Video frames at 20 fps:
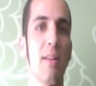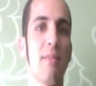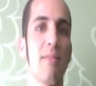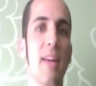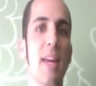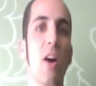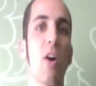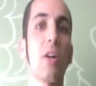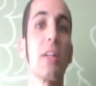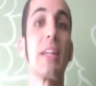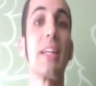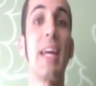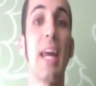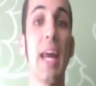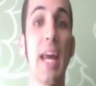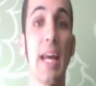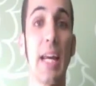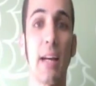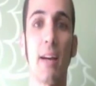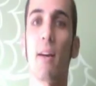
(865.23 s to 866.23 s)
they are
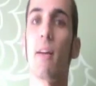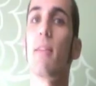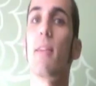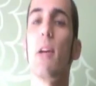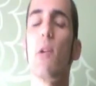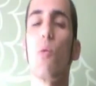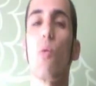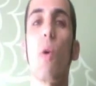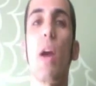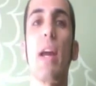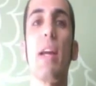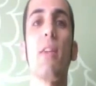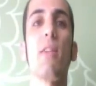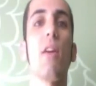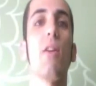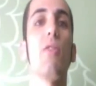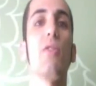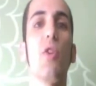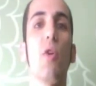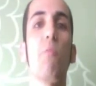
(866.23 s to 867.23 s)
king. They
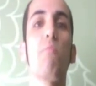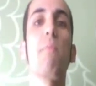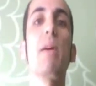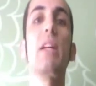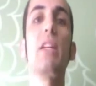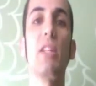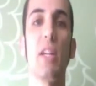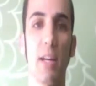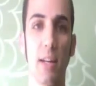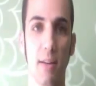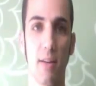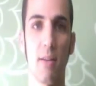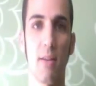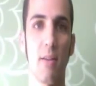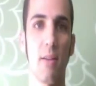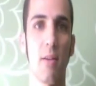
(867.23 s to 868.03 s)
reign dominion